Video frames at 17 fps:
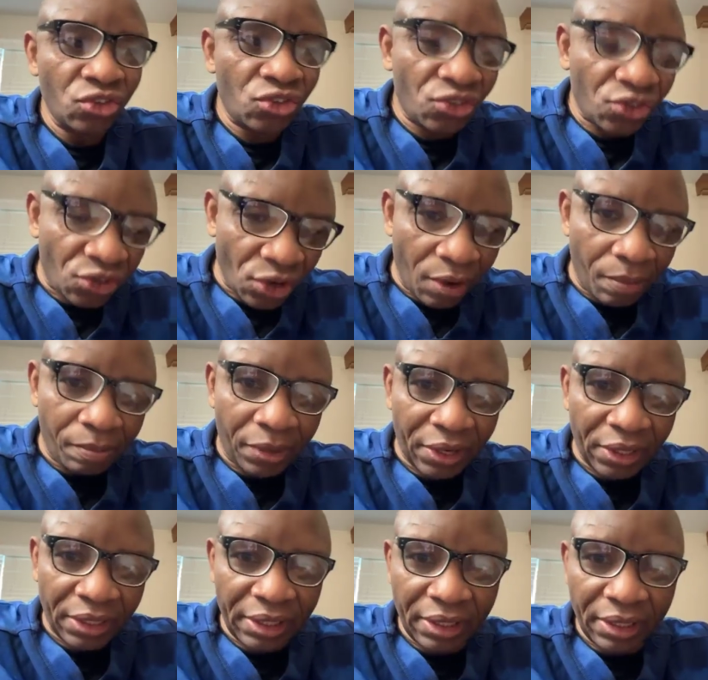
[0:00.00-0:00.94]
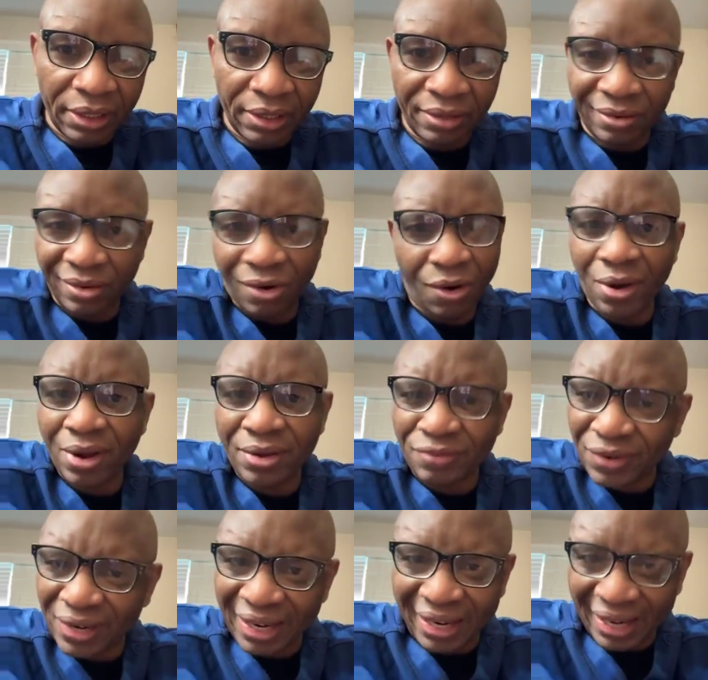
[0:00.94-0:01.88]
somebody, or
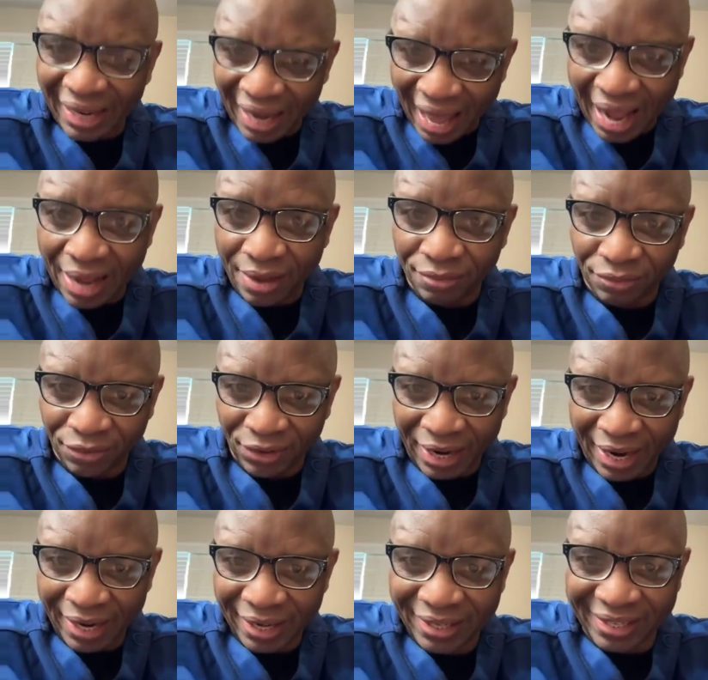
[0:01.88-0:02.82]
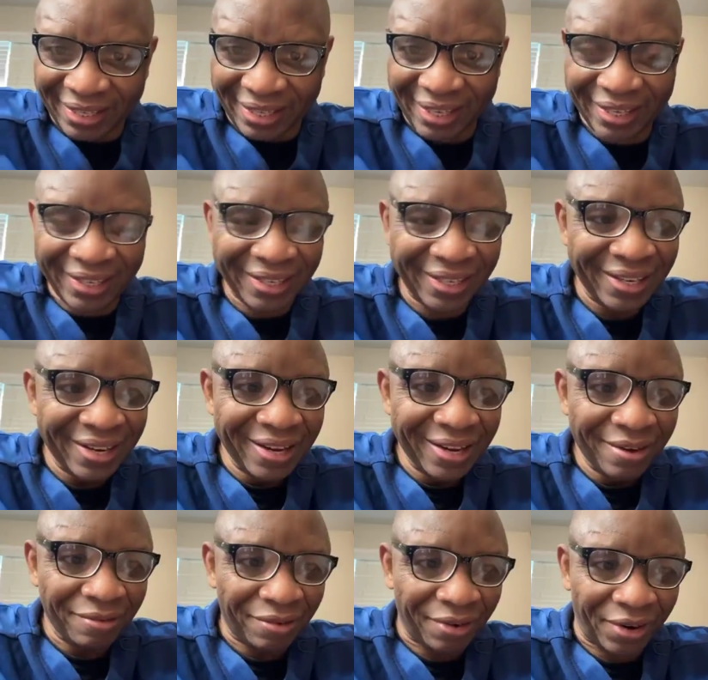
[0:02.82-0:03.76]
even in life, right?
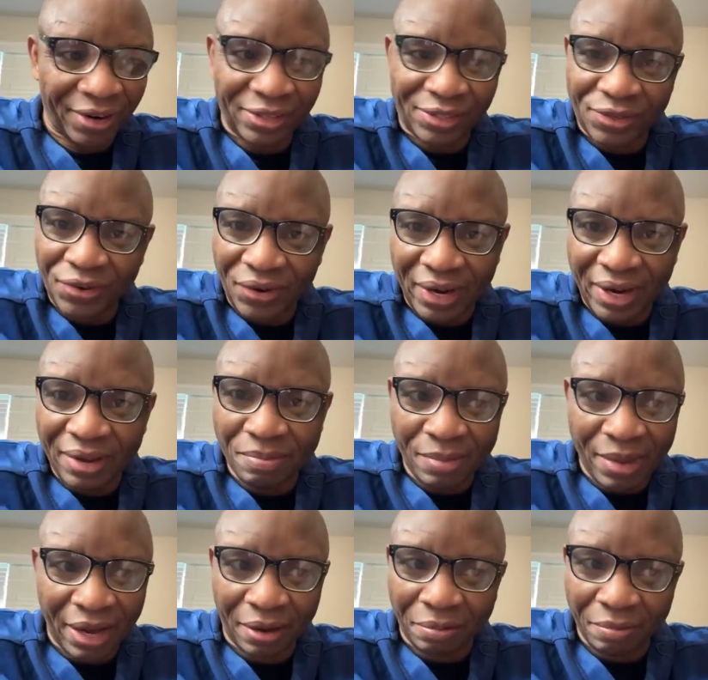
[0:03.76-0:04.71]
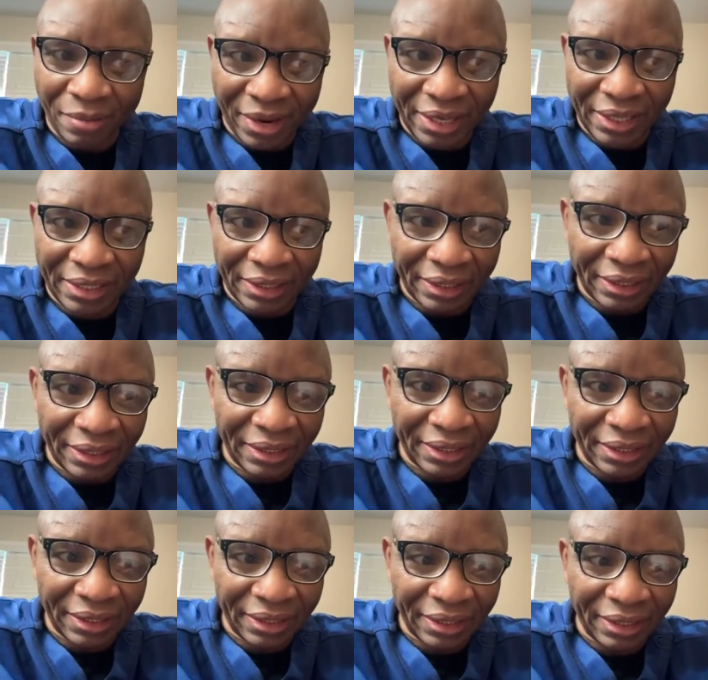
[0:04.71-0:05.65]
For us to really make money,
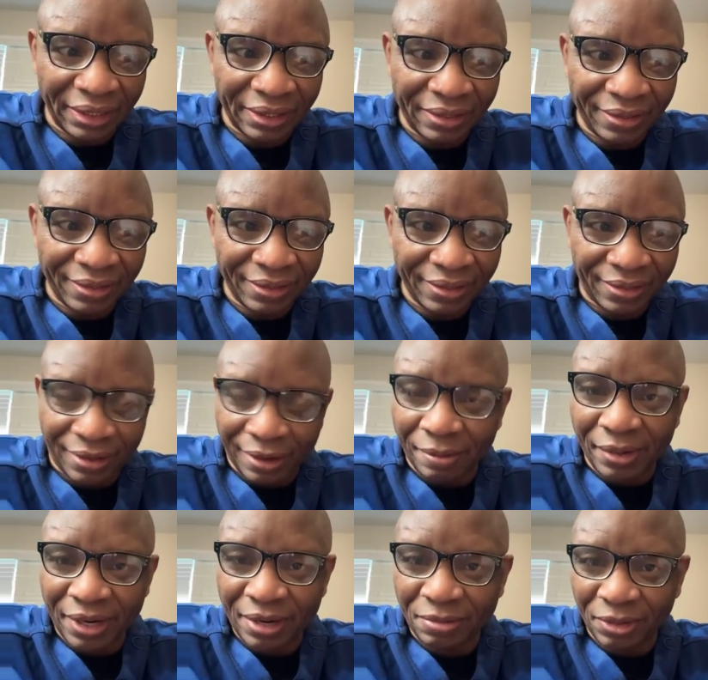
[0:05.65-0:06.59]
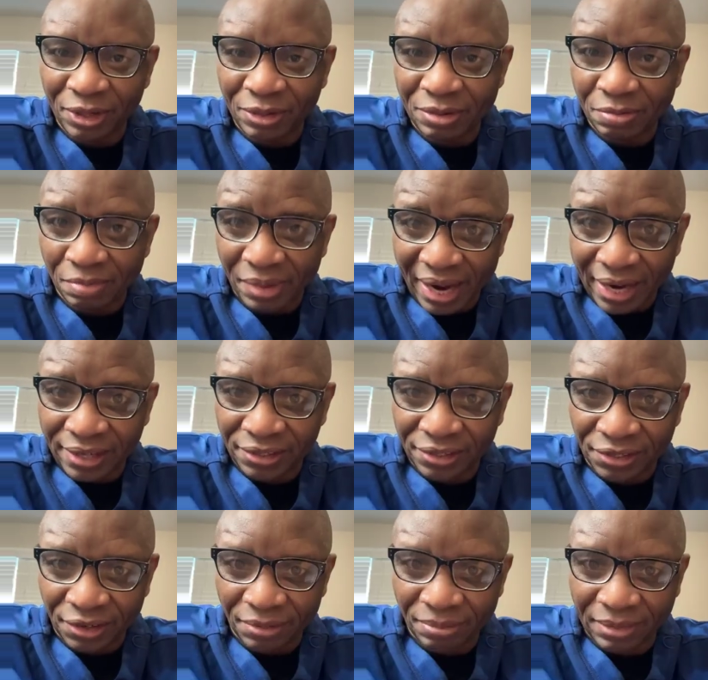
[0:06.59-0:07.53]
somebody must be buying
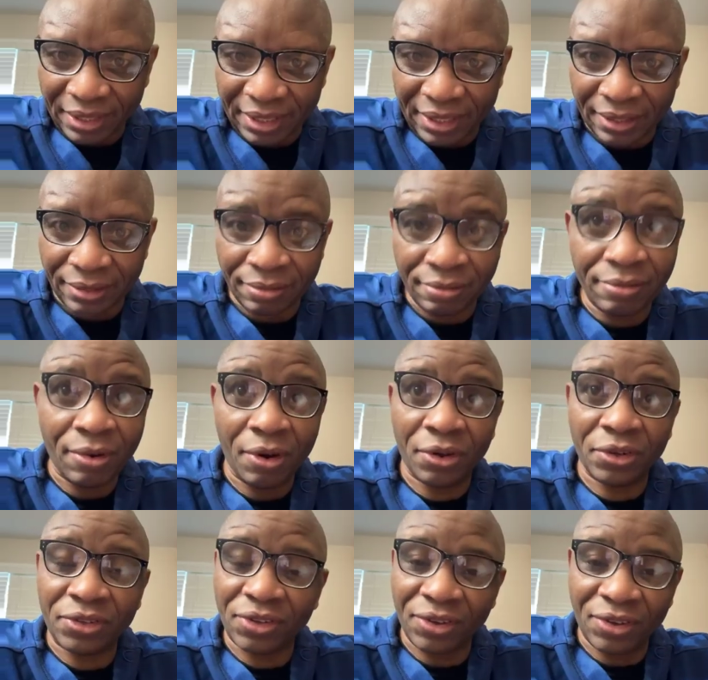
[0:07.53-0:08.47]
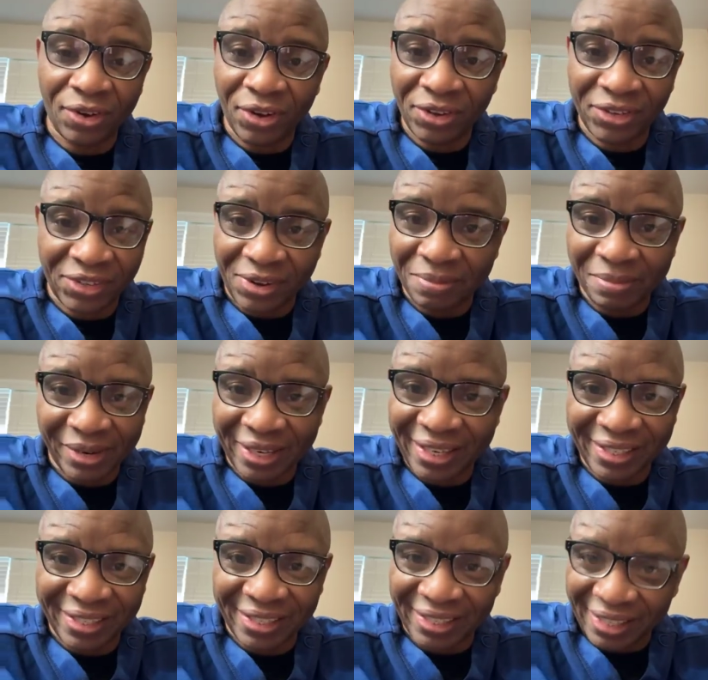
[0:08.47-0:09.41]
something or
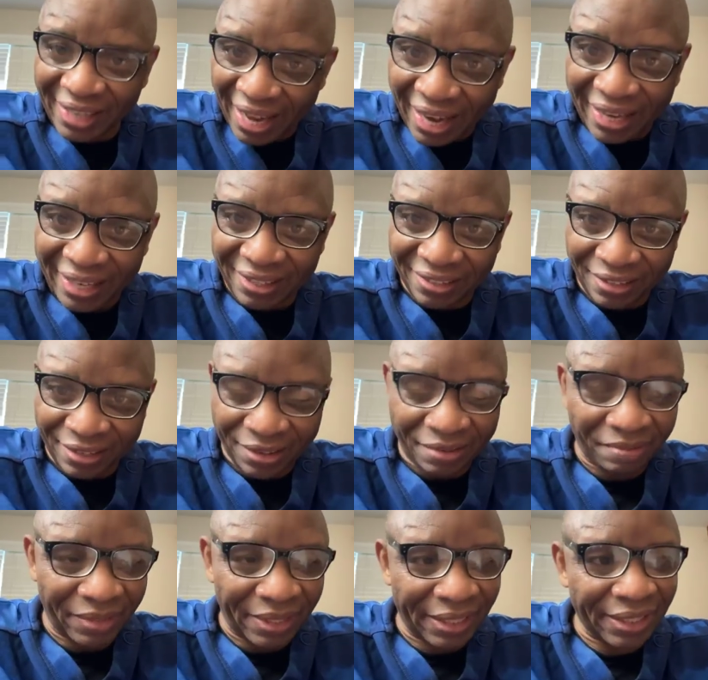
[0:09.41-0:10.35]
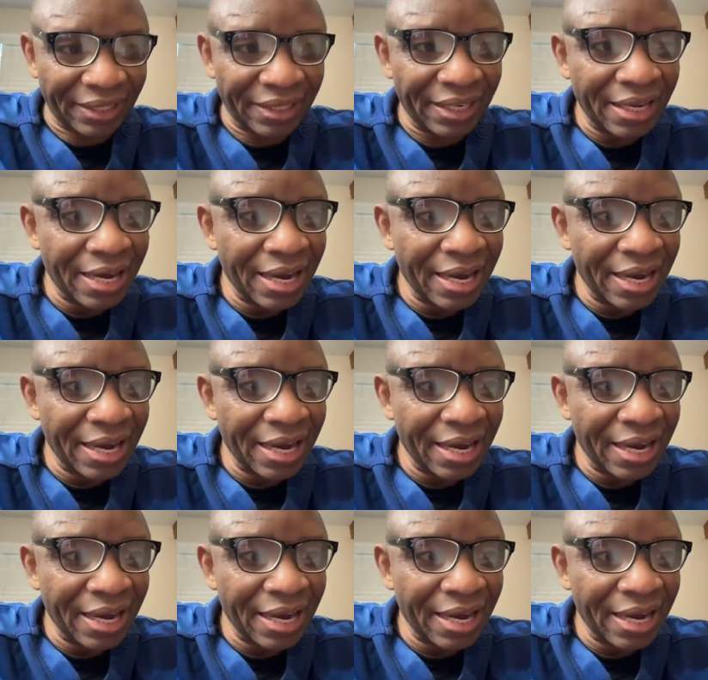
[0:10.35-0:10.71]
somebody is selling something.